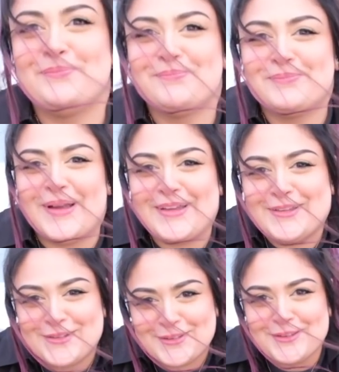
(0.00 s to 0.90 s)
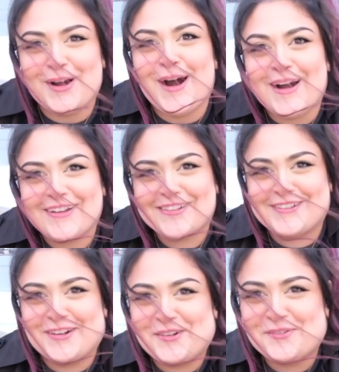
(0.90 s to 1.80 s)
My socks
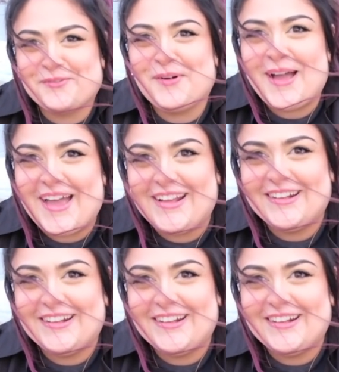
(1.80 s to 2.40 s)
are wet.